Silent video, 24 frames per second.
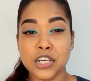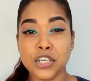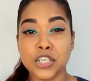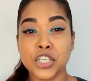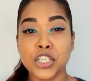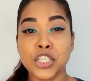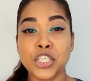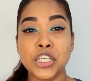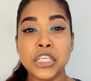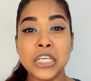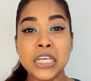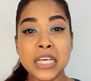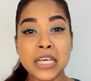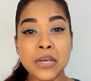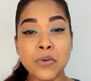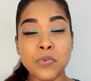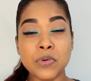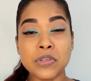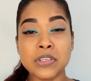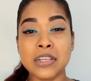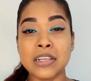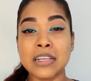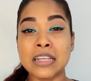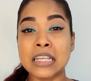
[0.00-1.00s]
She
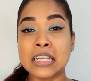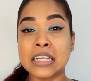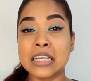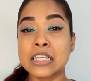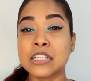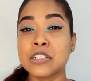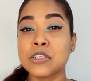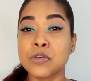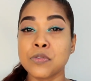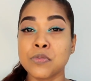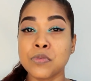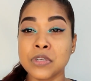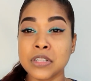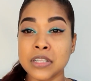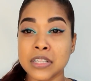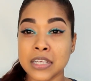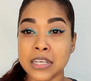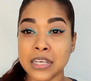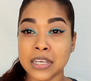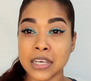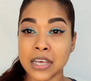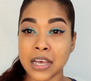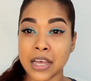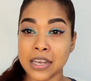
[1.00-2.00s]
was
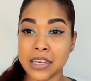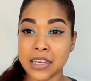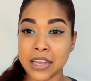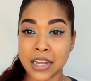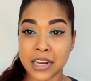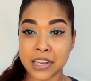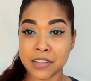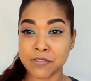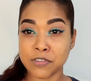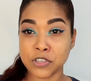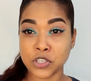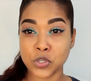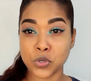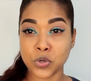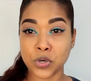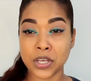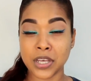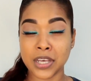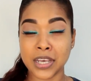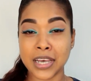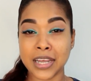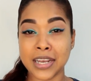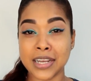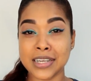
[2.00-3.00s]
literally, not even
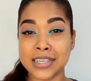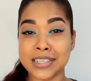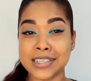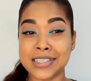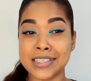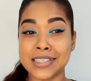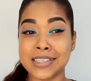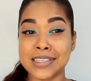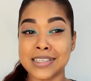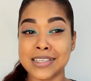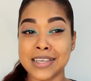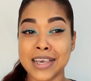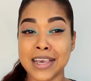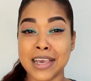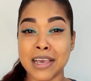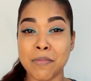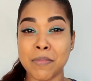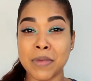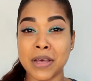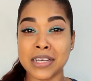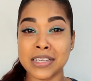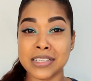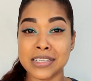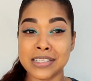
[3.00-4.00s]
joking, getting the
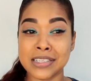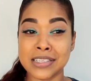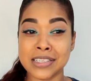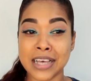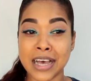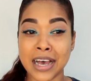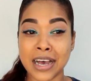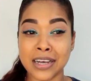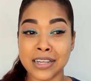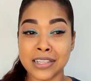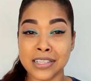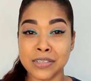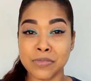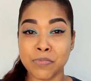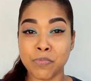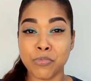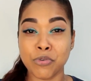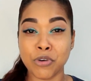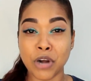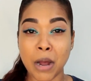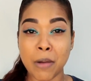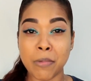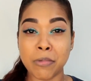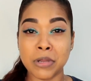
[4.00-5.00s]
same exact
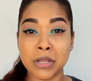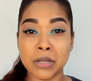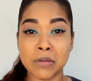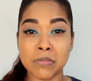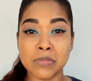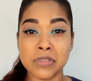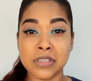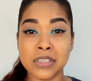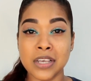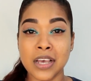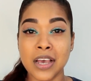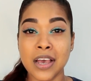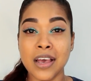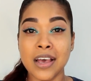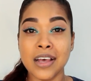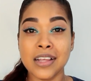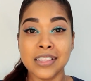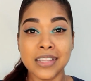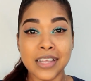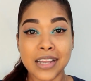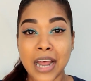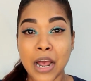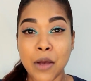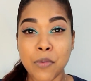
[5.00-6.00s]
problems
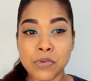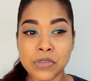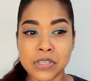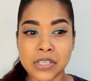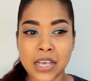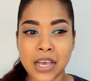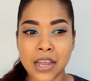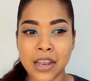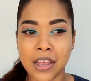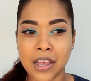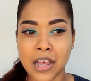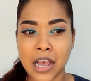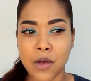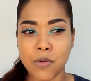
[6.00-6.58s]
that I was getting.